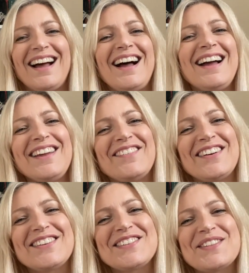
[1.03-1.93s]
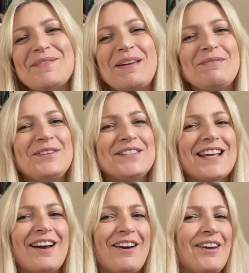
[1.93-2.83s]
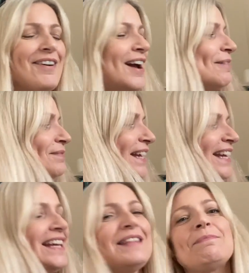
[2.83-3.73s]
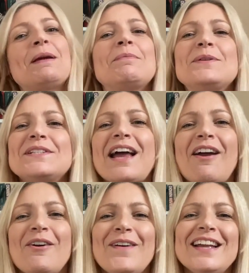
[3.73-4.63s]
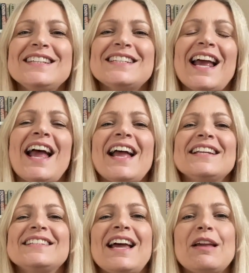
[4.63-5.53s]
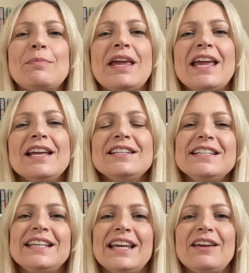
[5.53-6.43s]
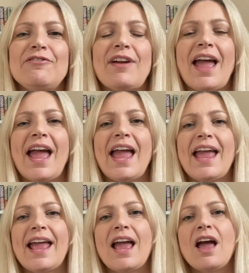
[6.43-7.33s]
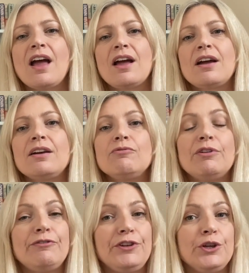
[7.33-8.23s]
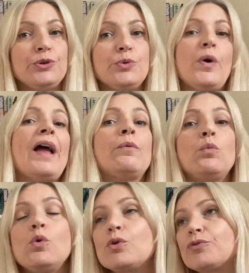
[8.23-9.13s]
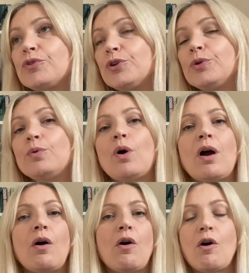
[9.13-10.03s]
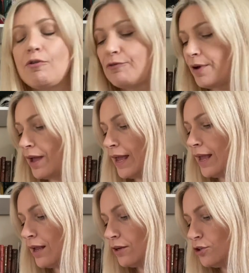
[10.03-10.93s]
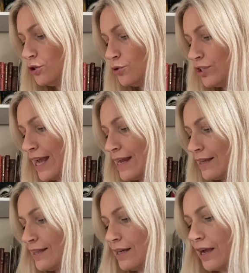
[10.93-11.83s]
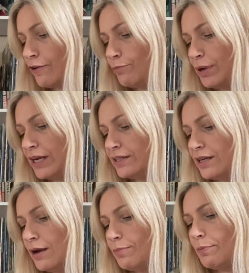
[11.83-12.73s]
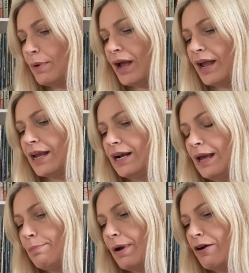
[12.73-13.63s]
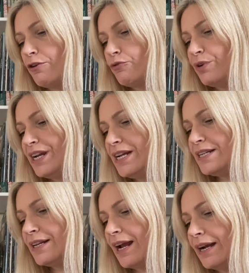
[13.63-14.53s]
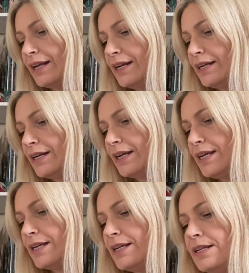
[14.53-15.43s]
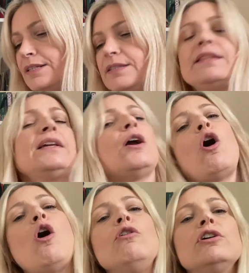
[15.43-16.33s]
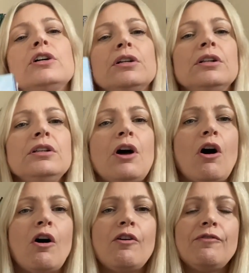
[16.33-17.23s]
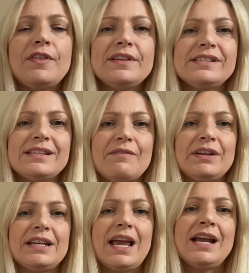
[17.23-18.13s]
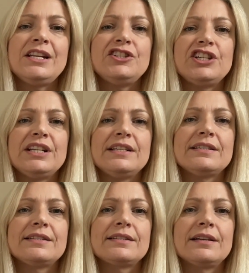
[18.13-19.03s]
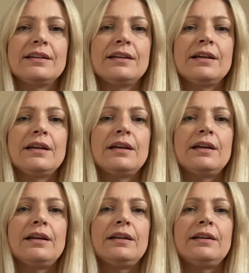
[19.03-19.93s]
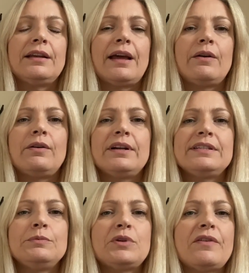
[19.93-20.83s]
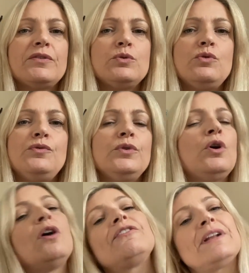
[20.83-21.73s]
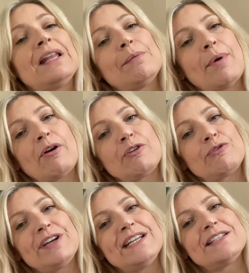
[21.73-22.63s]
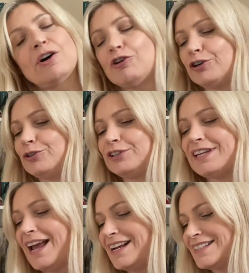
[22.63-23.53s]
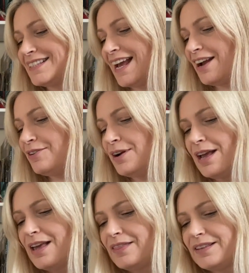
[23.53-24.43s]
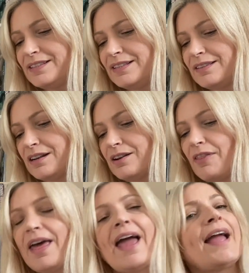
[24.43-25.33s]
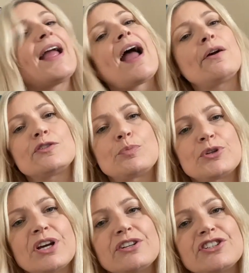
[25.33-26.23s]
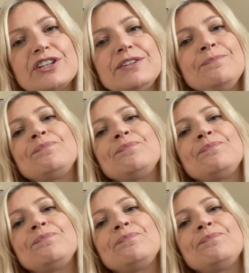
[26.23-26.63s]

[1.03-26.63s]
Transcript: Hi, welcome to the Pink Moon Tarot. I'm Nikki, the Pink Moon Tarotist, and I'm here to give a review and walkthrough of a new deck that I have picked up by Collette Baron-Reid, and it is the Oracle of the Seven Energies. Now, I seem to have an awful lot of Collette Baron-Reid Oracle decks now. This is another Hay House production.